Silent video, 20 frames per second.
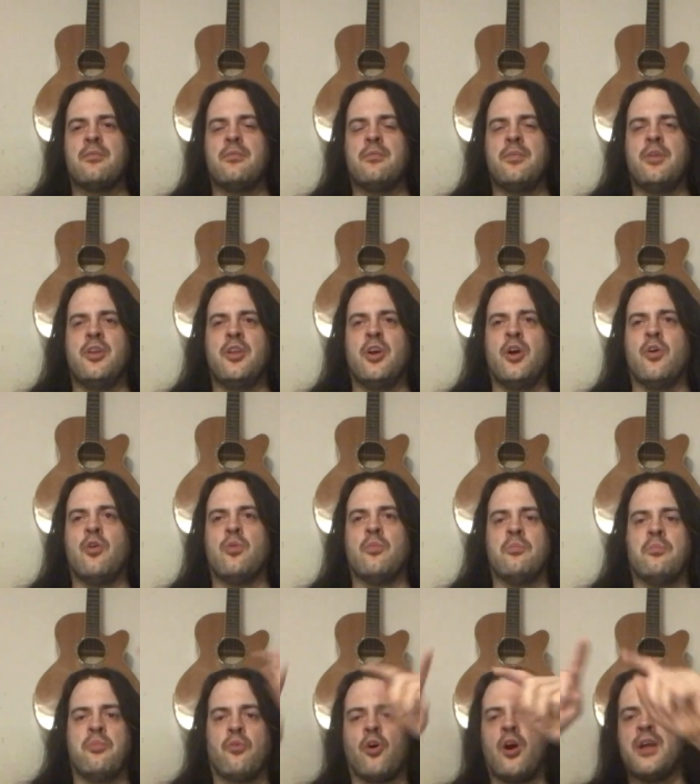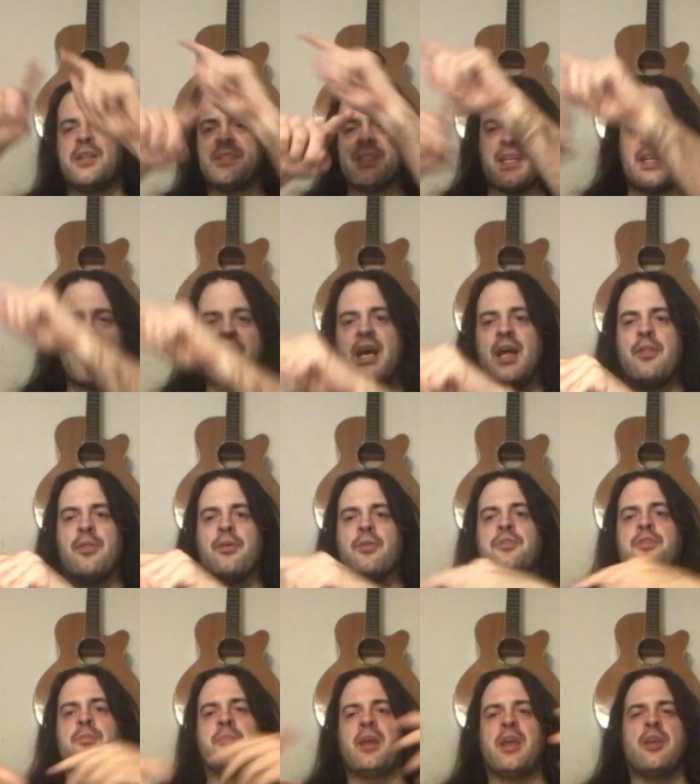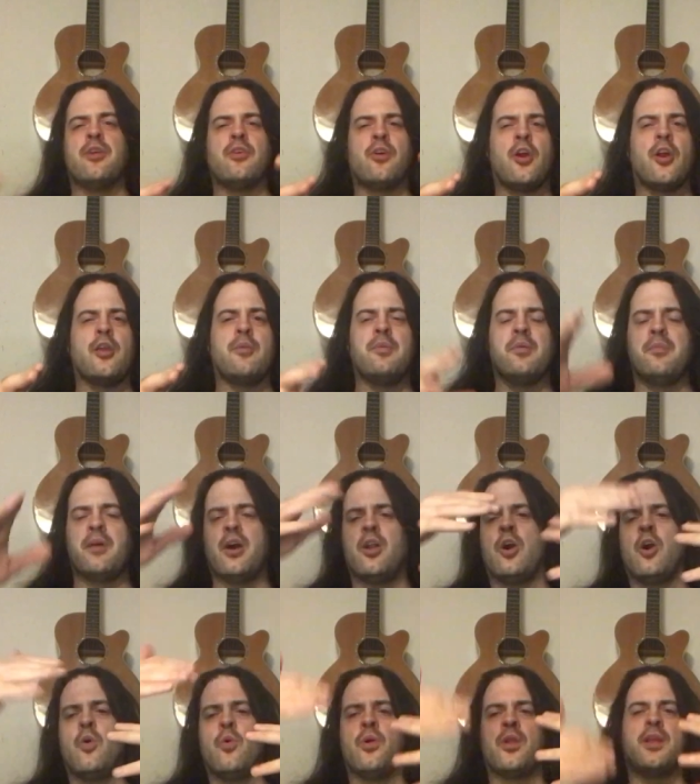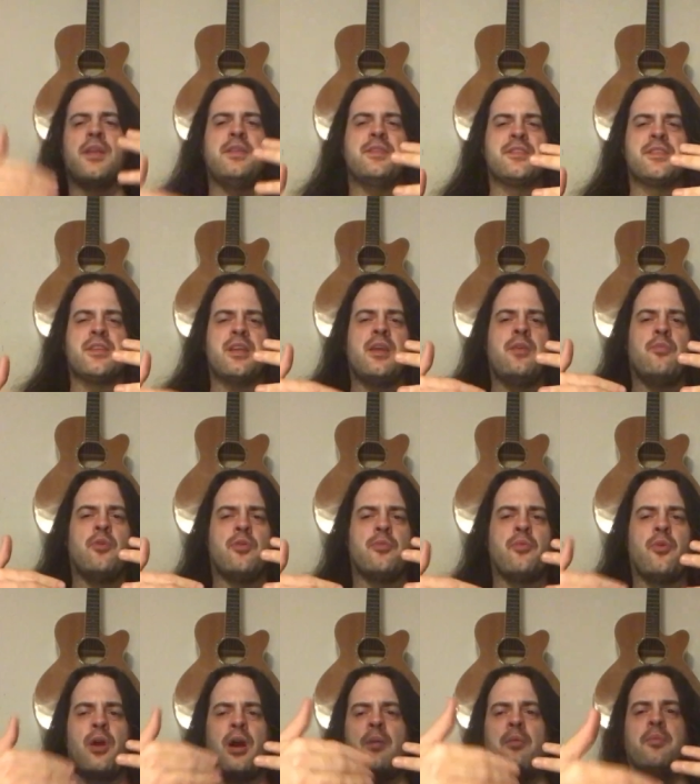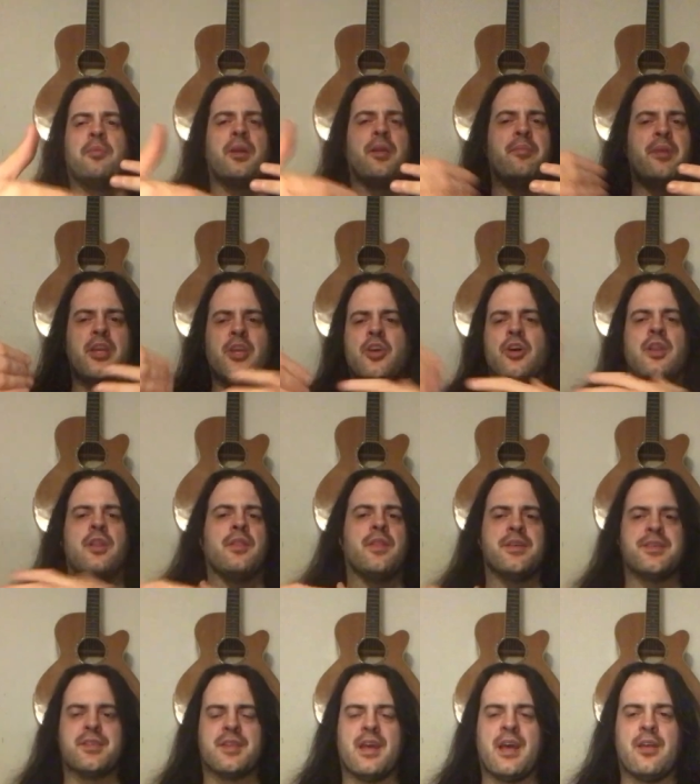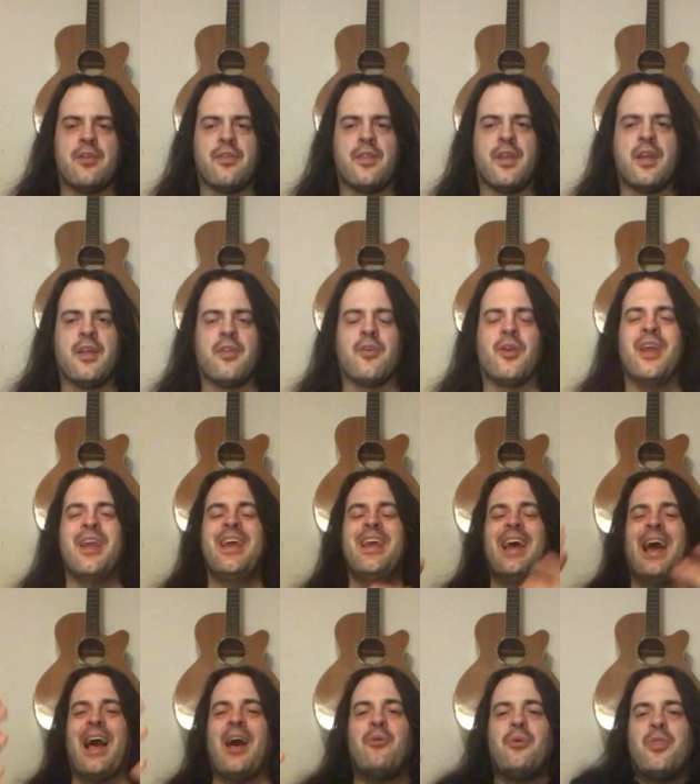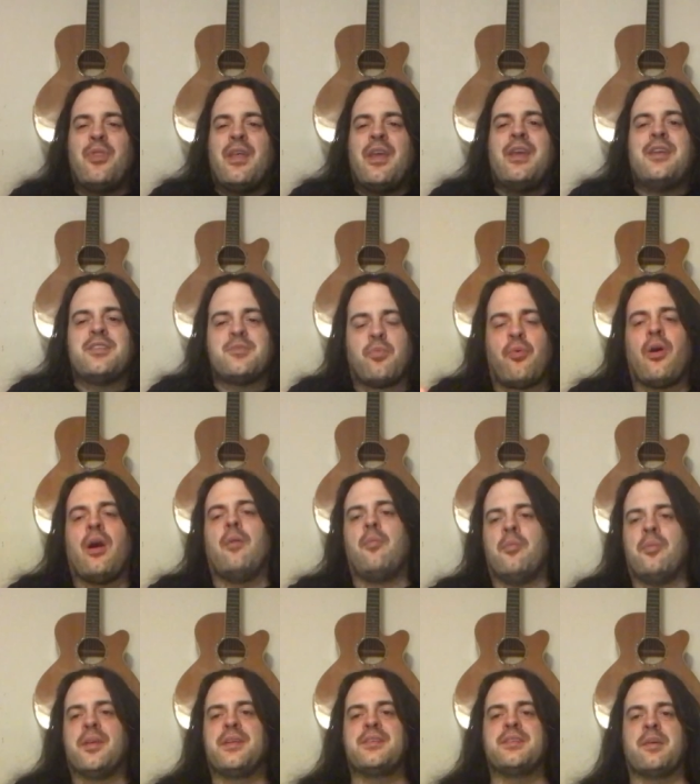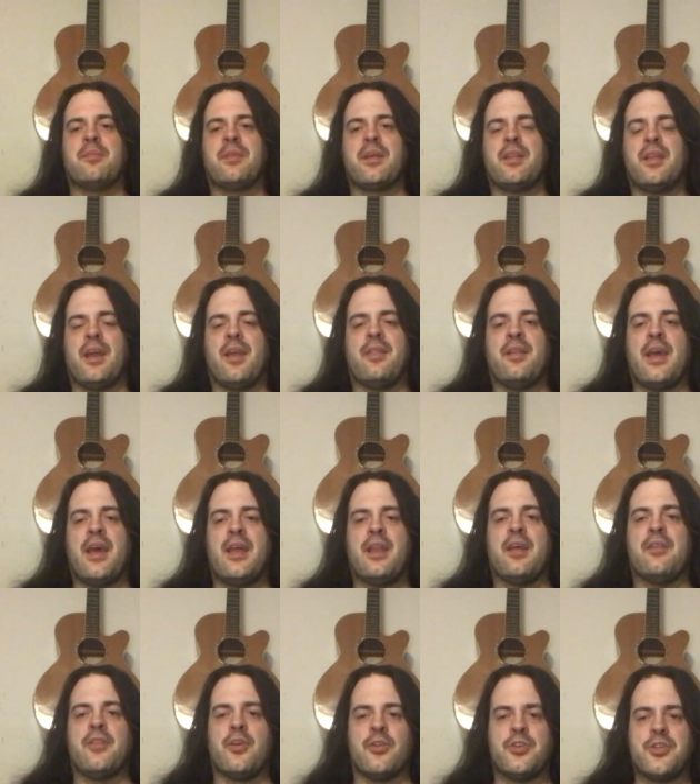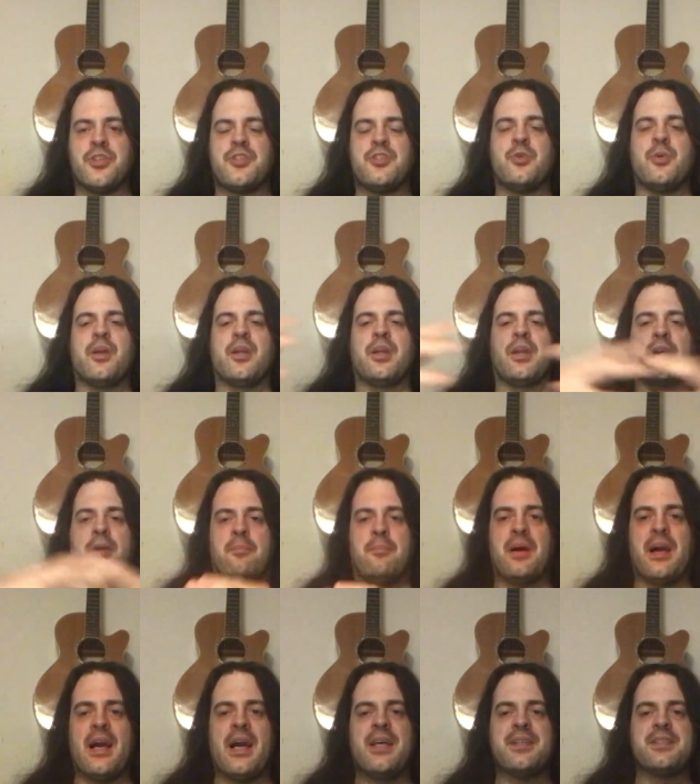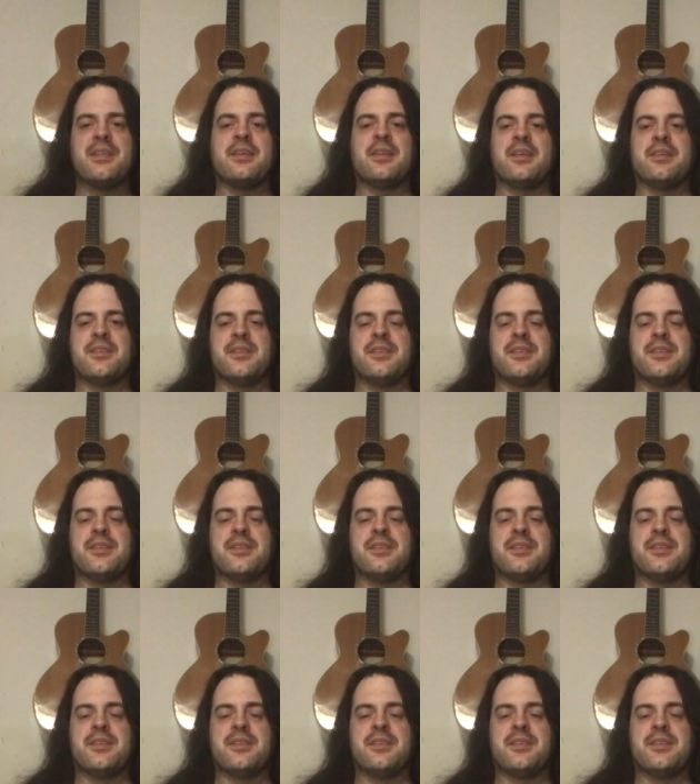you know, brought together to make an argument about, oh, well, he's, he would probably be good at this, that, or the other. I would think it's probably something like that, and they're just doing a composite and